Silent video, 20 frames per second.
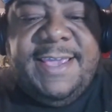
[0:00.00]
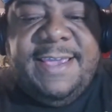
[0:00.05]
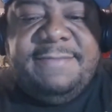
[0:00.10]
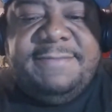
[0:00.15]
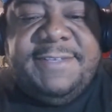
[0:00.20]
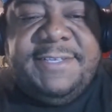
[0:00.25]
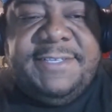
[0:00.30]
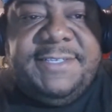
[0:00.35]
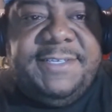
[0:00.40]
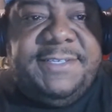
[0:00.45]

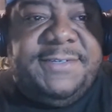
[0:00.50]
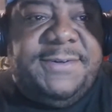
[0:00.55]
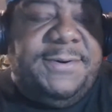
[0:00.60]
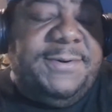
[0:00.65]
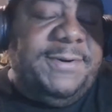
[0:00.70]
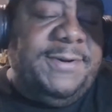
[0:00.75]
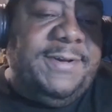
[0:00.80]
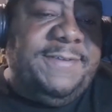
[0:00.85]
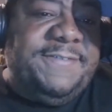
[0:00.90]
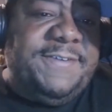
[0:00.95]
FCC's
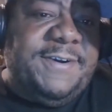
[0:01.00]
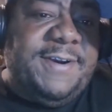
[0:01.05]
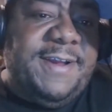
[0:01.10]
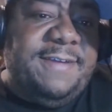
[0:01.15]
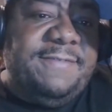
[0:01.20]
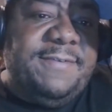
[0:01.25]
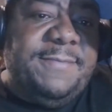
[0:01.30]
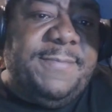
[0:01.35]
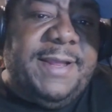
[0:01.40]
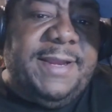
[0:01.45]
going after
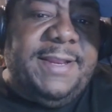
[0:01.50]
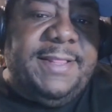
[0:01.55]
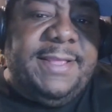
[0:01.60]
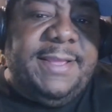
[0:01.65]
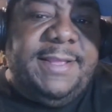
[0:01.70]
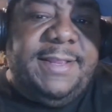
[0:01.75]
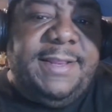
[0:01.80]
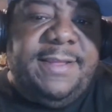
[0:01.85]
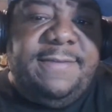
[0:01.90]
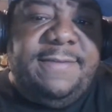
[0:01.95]
everybody
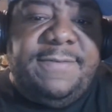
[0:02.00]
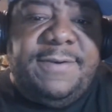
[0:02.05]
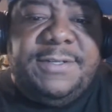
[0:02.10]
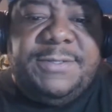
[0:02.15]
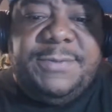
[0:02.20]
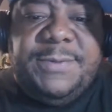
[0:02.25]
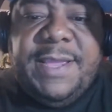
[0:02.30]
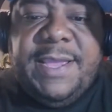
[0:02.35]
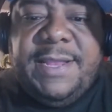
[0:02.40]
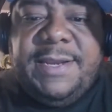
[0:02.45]
lately.
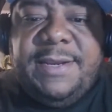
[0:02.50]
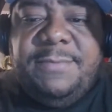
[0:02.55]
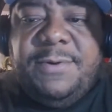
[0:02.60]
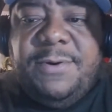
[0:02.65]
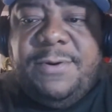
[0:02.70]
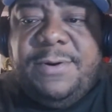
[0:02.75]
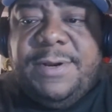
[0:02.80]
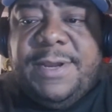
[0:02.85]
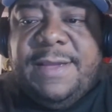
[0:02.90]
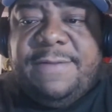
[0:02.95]
First, we had them
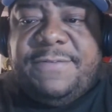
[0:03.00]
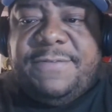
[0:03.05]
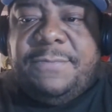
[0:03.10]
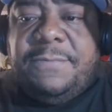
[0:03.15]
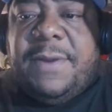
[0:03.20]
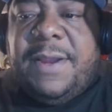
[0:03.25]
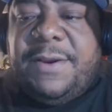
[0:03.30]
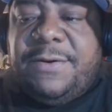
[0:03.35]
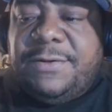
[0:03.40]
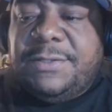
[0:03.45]
going after
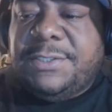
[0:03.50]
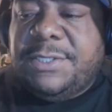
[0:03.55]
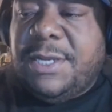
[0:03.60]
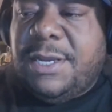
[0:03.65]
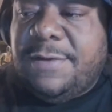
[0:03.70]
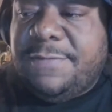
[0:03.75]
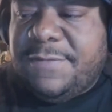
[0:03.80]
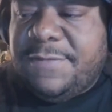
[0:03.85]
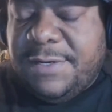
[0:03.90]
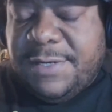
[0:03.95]

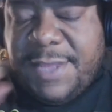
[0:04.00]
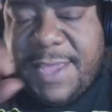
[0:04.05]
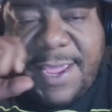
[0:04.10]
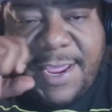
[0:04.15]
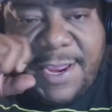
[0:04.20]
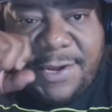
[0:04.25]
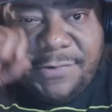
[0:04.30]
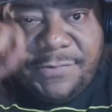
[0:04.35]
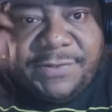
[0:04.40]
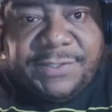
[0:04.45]
Microsoft and
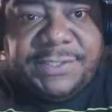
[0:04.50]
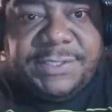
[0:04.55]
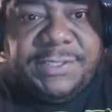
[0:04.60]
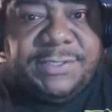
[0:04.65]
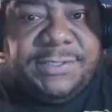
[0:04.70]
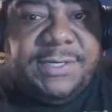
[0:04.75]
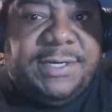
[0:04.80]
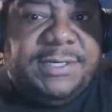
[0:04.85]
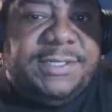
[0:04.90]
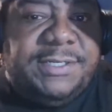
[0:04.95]

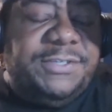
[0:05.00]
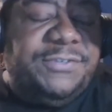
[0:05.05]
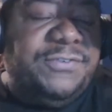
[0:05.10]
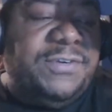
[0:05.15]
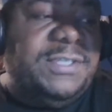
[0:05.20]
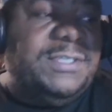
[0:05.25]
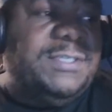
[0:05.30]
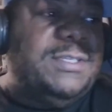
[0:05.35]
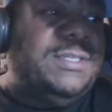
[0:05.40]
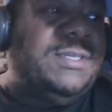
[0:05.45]

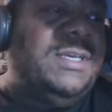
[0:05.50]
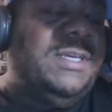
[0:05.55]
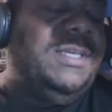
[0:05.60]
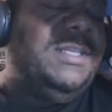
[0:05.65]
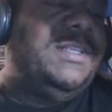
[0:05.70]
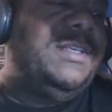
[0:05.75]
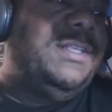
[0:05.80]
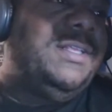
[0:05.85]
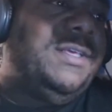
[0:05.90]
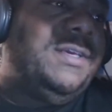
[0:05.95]
antitrust looking
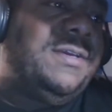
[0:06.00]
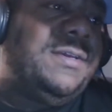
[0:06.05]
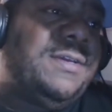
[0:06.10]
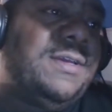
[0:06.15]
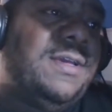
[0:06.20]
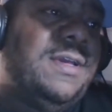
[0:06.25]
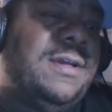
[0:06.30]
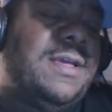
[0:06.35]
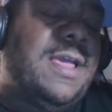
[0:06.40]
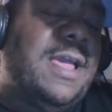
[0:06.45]
into the
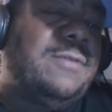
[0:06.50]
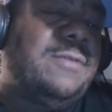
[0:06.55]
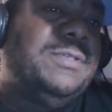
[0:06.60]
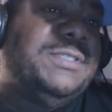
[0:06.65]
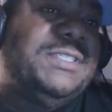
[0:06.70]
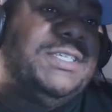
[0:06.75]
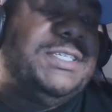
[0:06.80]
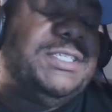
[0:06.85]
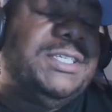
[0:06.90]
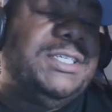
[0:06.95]

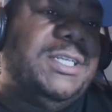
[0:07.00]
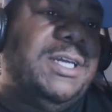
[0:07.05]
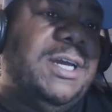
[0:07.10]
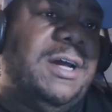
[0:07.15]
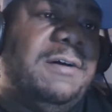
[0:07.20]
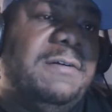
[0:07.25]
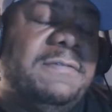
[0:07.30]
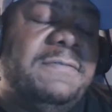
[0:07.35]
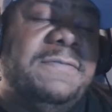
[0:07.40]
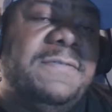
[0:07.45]
acquisition
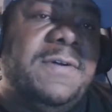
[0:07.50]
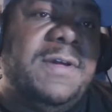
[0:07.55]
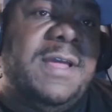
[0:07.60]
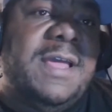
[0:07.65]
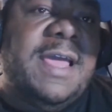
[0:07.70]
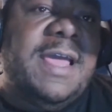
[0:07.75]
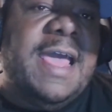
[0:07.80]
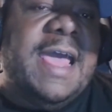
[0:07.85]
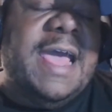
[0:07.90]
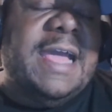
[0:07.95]
of
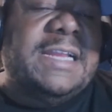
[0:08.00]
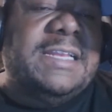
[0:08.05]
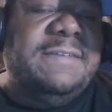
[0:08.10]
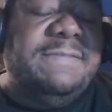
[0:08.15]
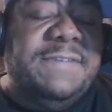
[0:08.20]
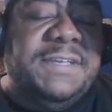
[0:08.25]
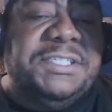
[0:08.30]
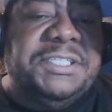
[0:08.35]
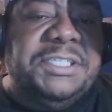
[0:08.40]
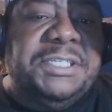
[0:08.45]

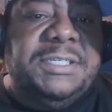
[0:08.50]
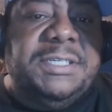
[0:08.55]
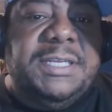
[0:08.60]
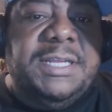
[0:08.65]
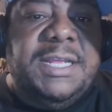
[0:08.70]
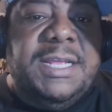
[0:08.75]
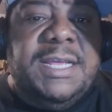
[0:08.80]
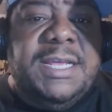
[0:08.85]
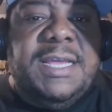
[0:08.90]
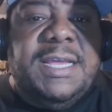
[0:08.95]
Activision.
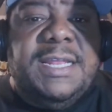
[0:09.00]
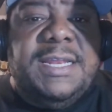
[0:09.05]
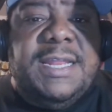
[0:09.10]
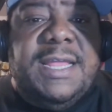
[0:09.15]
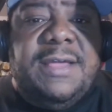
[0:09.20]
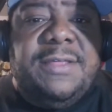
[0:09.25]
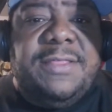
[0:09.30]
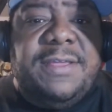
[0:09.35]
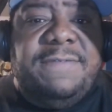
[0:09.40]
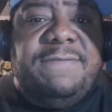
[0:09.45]
And
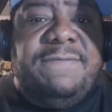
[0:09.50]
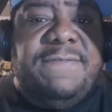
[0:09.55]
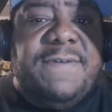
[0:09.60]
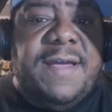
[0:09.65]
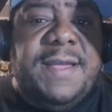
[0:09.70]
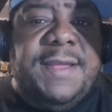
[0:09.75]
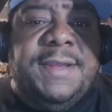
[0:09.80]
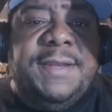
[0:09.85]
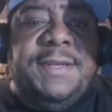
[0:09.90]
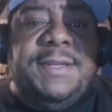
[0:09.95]
now they
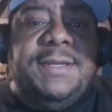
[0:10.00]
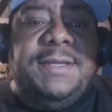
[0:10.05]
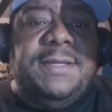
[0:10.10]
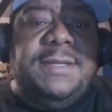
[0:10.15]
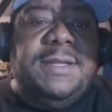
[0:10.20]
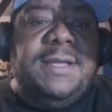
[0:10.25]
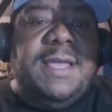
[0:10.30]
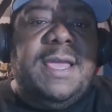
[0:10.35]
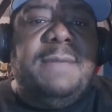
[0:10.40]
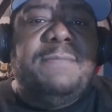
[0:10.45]
find
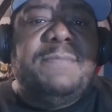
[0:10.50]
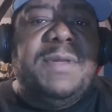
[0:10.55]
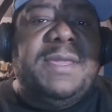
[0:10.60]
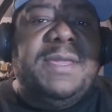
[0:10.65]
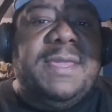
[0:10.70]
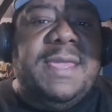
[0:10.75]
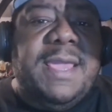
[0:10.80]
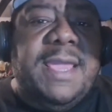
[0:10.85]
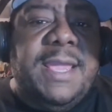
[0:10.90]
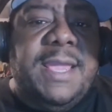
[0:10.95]
Epic
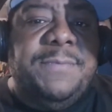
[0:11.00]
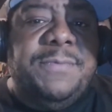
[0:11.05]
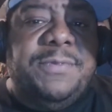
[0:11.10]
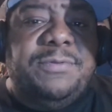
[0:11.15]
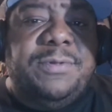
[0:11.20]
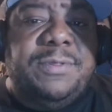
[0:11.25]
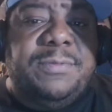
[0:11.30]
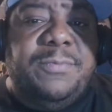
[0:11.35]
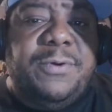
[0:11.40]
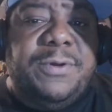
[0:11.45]
Games
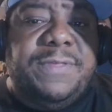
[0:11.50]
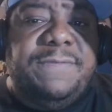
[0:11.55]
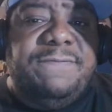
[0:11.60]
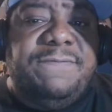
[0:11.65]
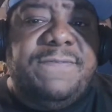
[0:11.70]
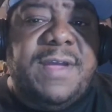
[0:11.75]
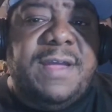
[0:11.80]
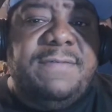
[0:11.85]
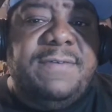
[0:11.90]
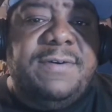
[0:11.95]
with more than
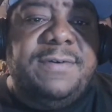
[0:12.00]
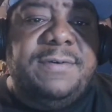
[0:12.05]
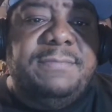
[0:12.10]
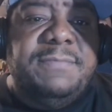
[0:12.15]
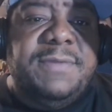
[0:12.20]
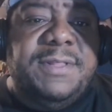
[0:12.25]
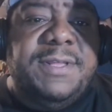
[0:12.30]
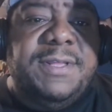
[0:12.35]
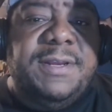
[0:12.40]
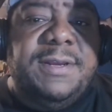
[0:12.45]
$500
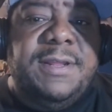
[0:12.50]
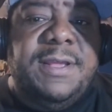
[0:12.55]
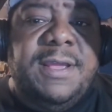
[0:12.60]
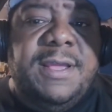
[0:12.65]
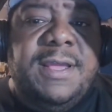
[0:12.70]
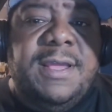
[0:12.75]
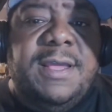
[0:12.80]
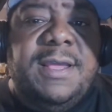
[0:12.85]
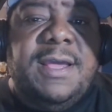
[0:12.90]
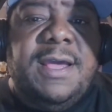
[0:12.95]
million
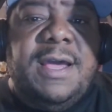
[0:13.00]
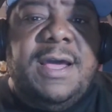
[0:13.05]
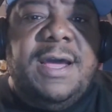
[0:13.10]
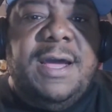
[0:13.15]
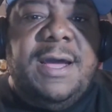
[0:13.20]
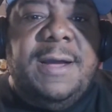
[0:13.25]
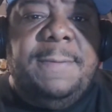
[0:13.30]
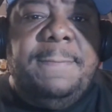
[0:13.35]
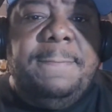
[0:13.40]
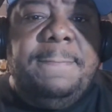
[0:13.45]

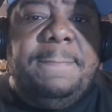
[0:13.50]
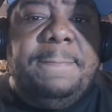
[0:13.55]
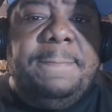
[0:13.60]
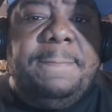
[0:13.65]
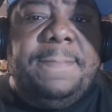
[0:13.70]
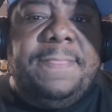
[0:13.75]
um,